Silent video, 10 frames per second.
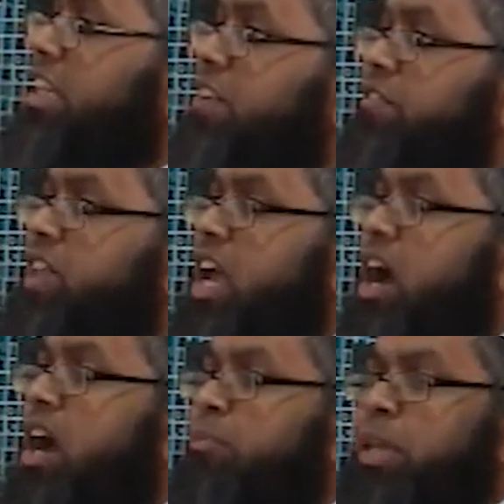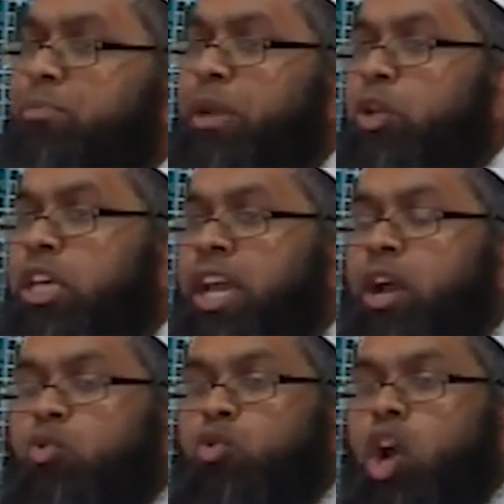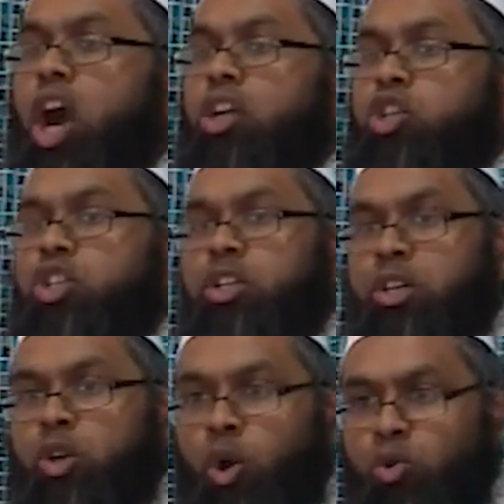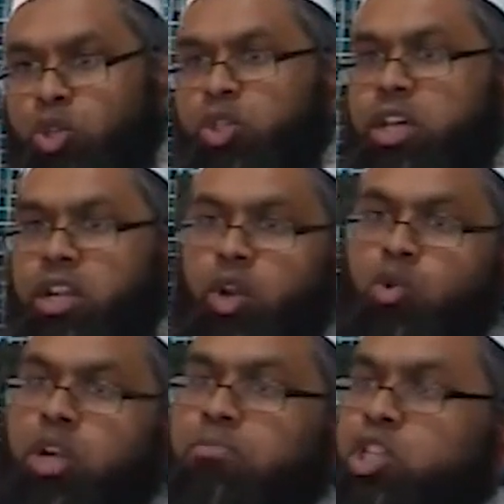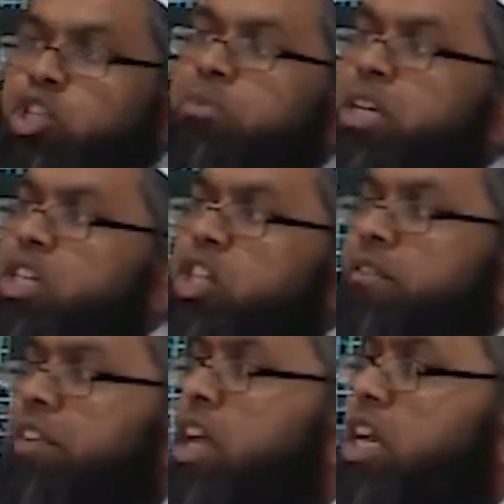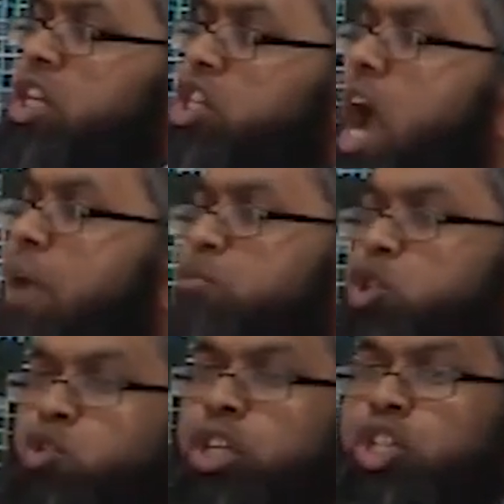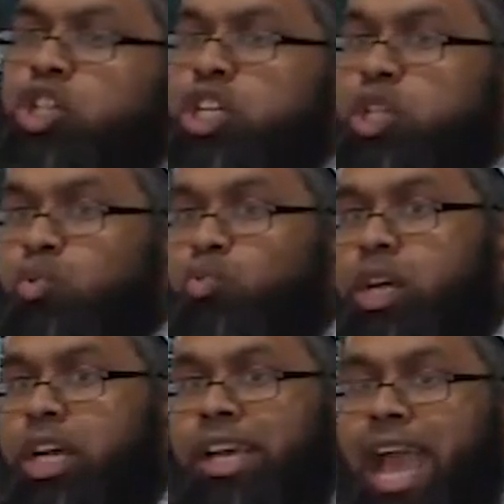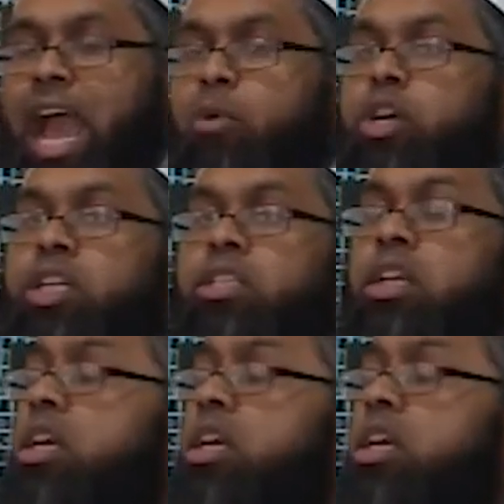if there are people here who can't go to the local masjid because of time restrictions, work hours,